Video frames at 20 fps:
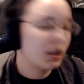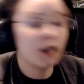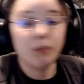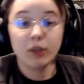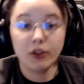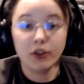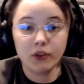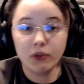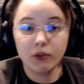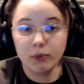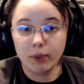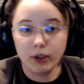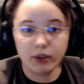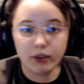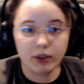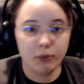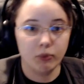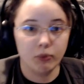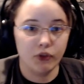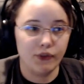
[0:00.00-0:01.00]
I've been to
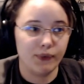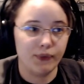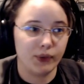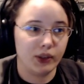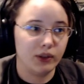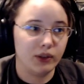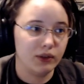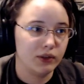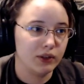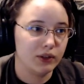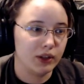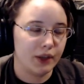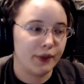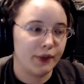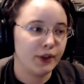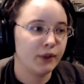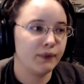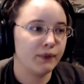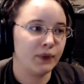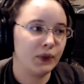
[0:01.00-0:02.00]
America briefly. I
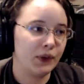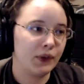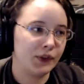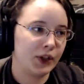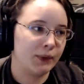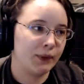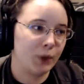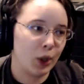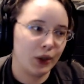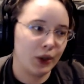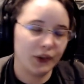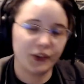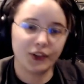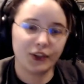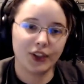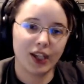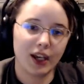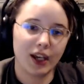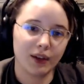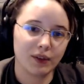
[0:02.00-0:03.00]
think the furthest I've gone is
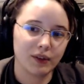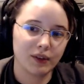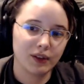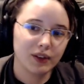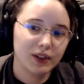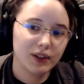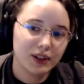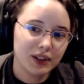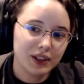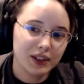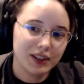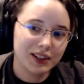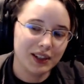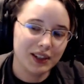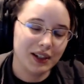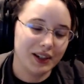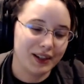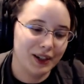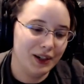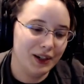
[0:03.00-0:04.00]
Seattle.
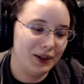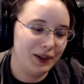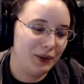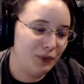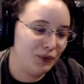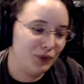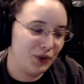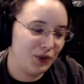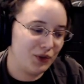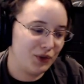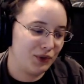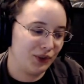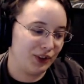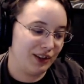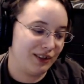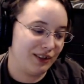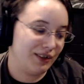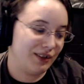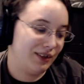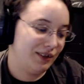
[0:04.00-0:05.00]
Which is
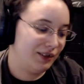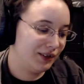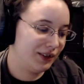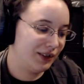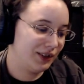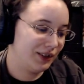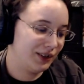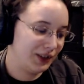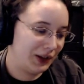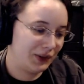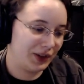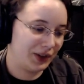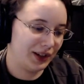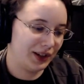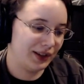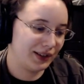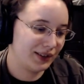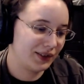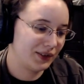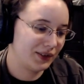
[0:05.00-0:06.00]
like, yeah. That's barely,
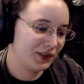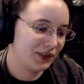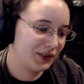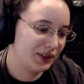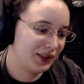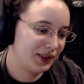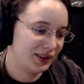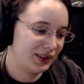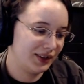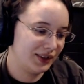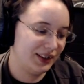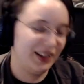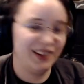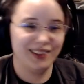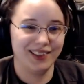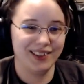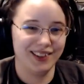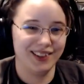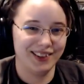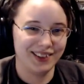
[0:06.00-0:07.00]
okay. That's barely
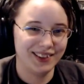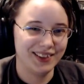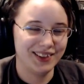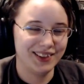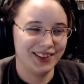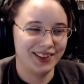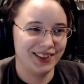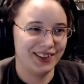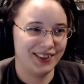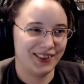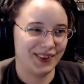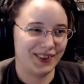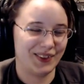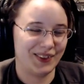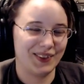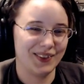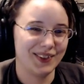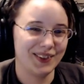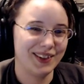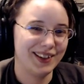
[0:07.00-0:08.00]
yeah. a dip
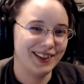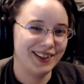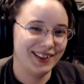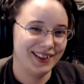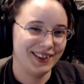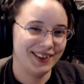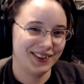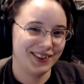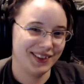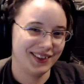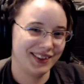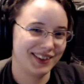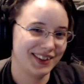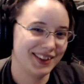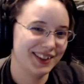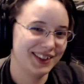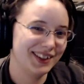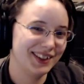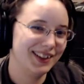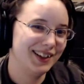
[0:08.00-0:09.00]
into American
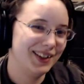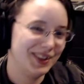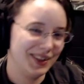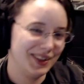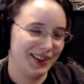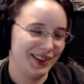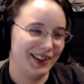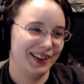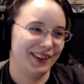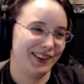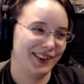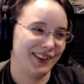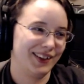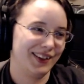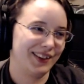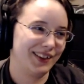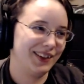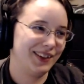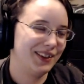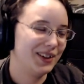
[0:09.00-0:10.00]
soil. Yeah,
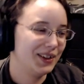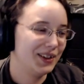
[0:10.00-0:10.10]
exactly.